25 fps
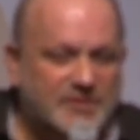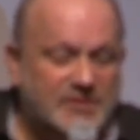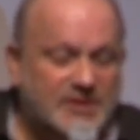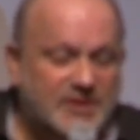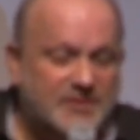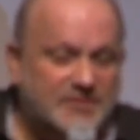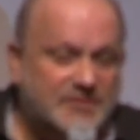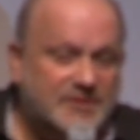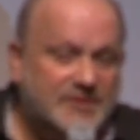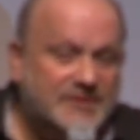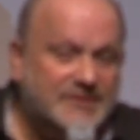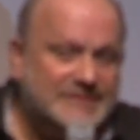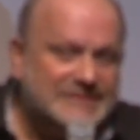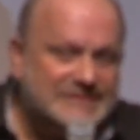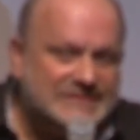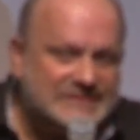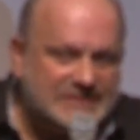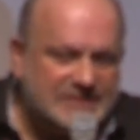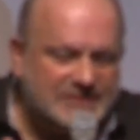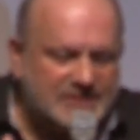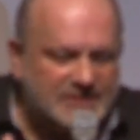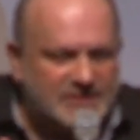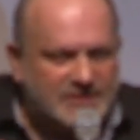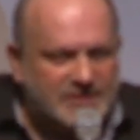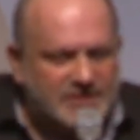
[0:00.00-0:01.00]
And I think
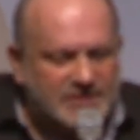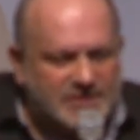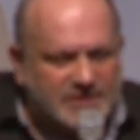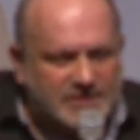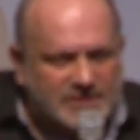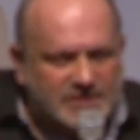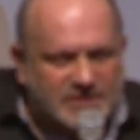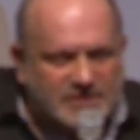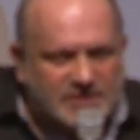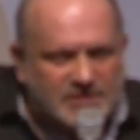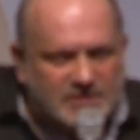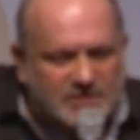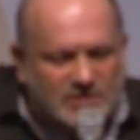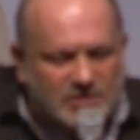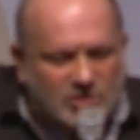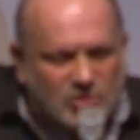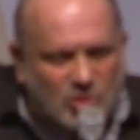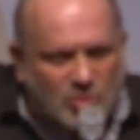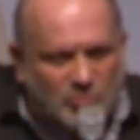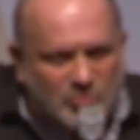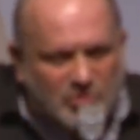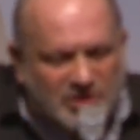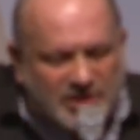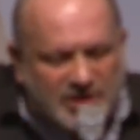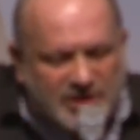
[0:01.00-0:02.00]
the
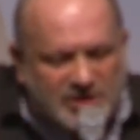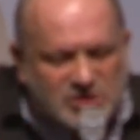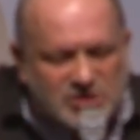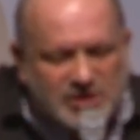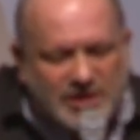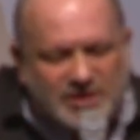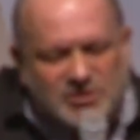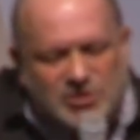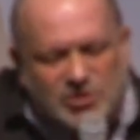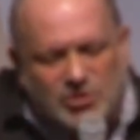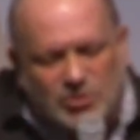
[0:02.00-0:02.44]
combination, and you